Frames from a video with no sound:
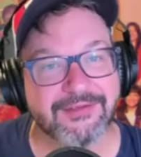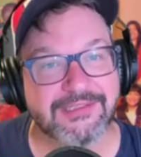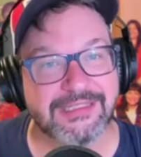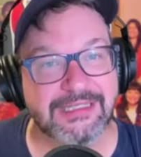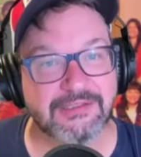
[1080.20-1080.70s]

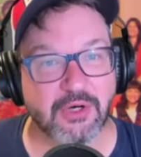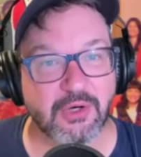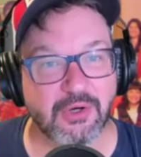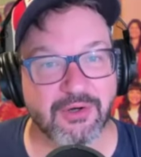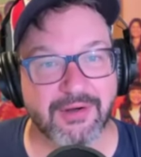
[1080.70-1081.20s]
sees
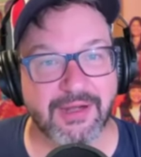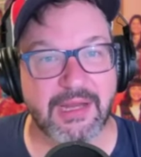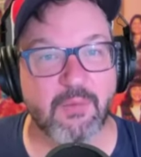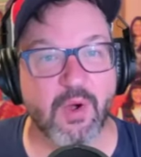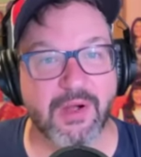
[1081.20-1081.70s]
her and
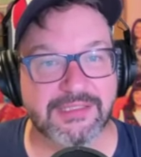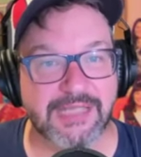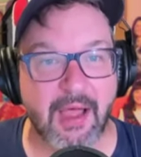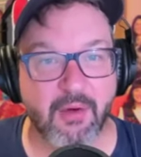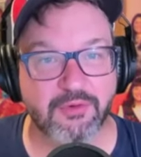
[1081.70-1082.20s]
he walks
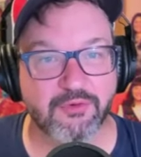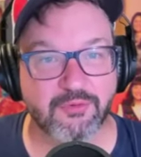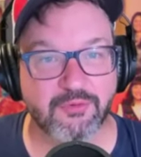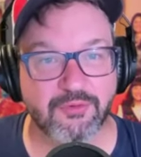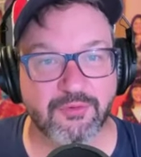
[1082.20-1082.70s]
out
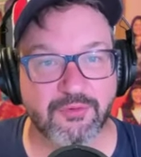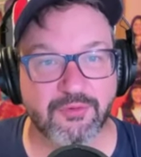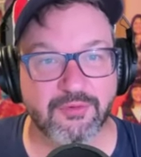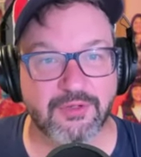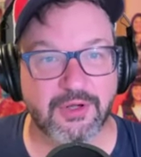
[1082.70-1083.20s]

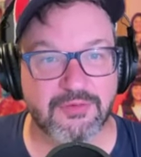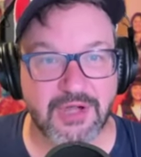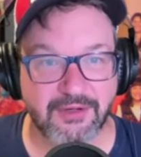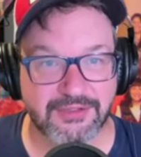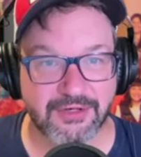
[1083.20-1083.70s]
to go
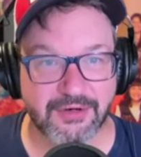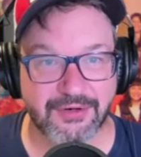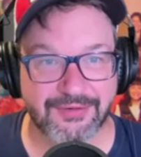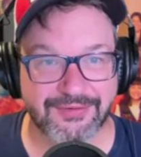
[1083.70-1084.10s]
talk to her